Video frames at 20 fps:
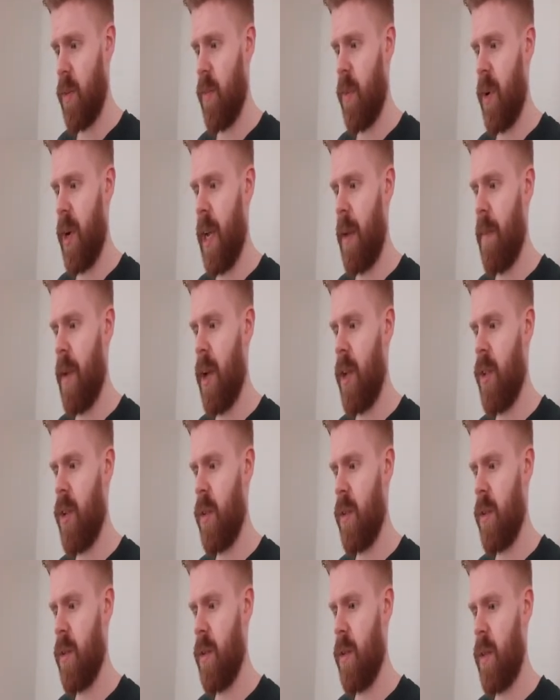but I
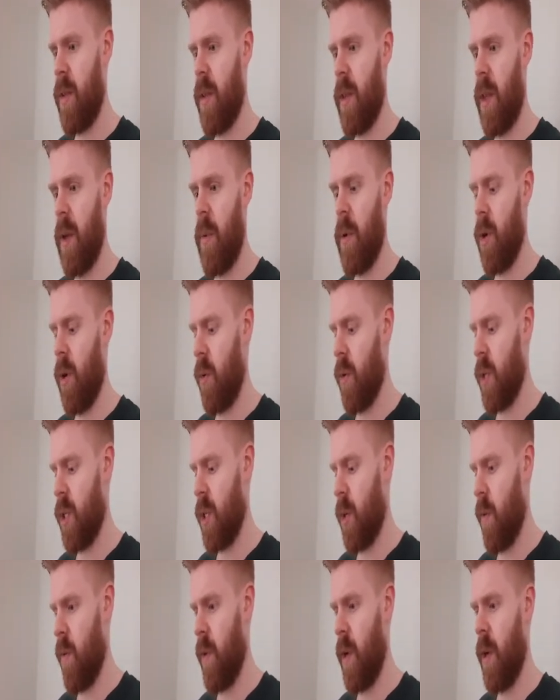imagine they would hold
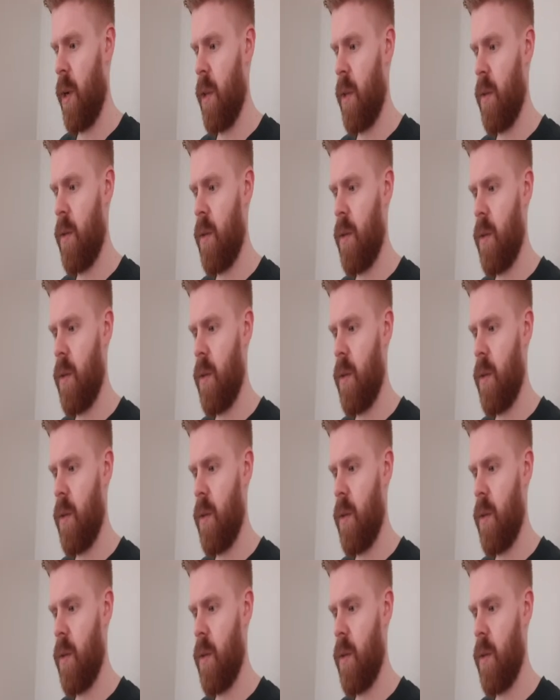some value,